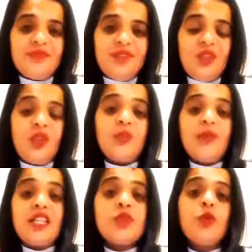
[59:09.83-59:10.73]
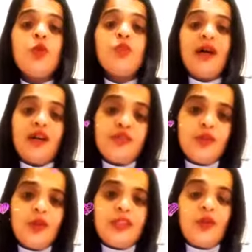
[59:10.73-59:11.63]
You are much more
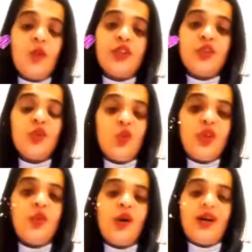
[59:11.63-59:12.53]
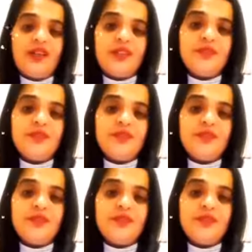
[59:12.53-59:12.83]
powerful than what you know you are.